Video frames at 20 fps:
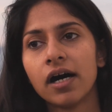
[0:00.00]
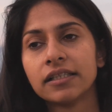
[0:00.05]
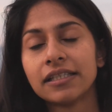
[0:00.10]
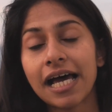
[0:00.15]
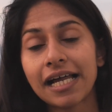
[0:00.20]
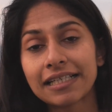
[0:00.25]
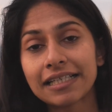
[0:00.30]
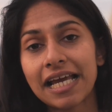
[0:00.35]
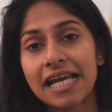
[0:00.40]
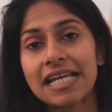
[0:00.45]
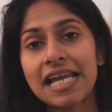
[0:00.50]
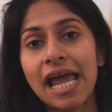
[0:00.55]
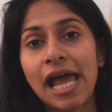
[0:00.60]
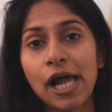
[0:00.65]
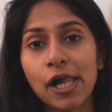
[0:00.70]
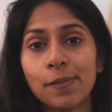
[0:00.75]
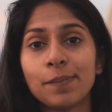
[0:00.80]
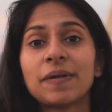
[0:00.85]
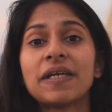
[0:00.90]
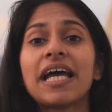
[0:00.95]
that can
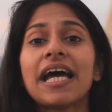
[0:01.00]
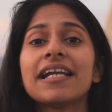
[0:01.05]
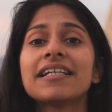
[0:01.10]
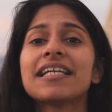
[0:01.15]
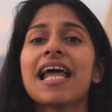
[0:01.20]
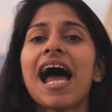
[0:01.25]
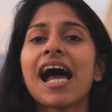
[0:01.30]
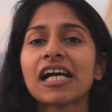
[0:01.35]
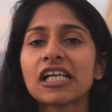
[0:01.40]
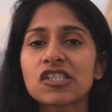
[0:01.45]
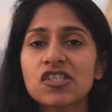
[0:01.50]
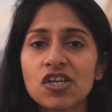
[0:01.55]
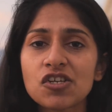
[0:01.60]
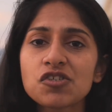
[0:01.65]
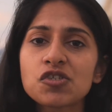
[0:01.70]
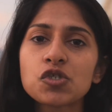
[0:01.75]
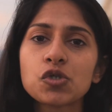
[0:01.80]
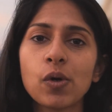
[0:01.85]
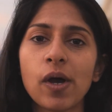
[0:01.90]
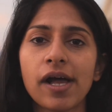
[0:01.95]
help get
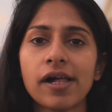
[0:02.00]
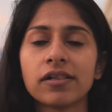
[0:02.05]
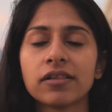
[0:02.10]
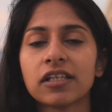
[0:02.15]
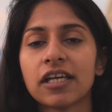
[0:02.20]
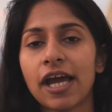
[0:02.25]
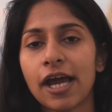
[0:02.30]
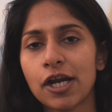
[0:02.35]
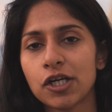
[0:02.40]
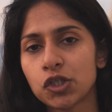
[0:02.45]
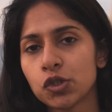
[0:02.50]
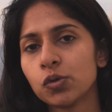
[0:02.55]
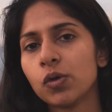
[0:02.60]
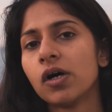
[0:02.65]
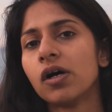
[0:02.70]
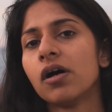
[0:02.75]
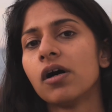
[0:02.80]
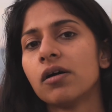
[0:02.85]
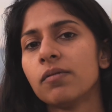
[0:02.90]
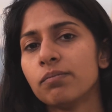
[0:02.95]
access to healthcare to
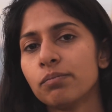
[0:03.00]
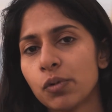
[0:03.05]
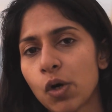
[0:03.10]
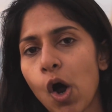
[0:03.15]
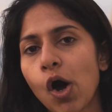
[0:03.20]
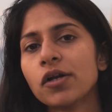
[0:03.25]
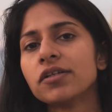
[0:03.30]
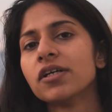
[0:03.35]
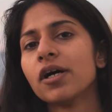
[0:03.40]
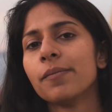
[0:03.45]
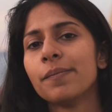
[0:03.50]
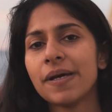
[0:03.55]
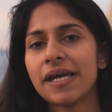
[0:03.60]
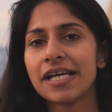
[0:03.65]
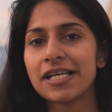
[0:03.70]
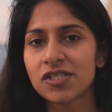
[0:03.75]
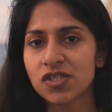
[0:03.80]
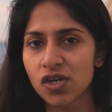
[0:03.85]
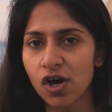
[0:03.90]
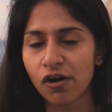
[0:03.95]
a broader
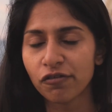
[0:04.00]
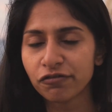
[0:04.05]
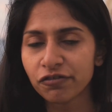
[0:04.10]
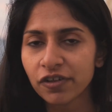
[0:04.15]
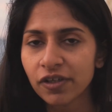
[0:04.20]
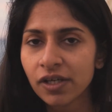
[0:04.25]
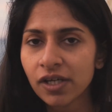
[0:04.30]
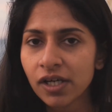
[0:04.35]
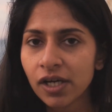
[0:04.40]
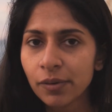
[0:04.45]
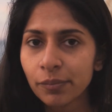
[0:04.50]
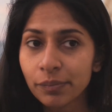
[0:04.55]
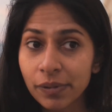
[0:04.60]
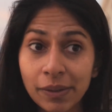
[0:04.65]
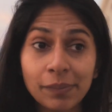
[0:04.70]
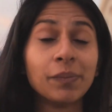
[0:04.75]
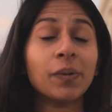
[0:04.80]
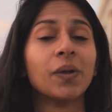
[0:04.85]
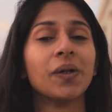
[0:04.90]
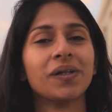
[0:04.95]
base of
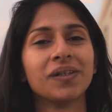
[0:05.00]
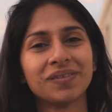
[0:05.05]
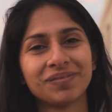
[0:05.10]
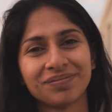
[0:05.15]
people.